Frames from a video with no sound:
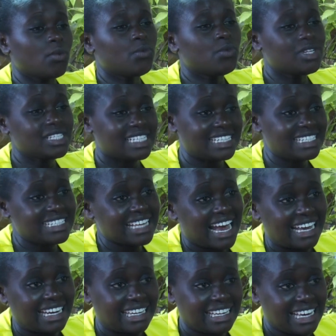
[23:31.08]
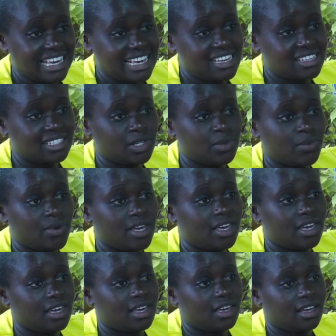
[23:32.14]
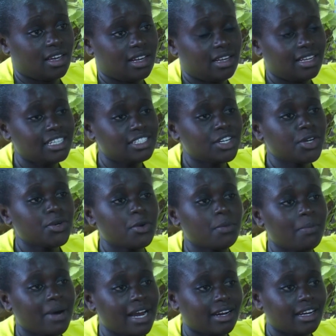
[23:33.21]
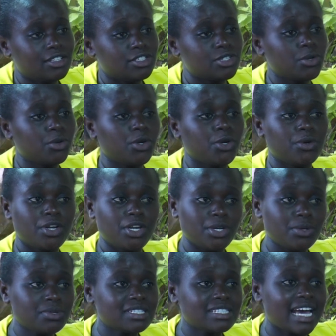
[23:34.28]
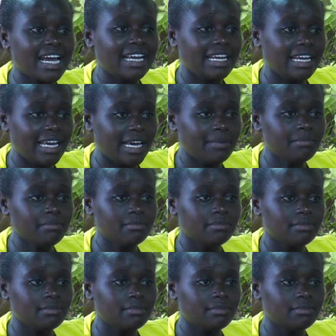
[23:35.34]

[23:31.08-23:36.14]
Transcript: Was it an easy way letting your parents know your new sign name?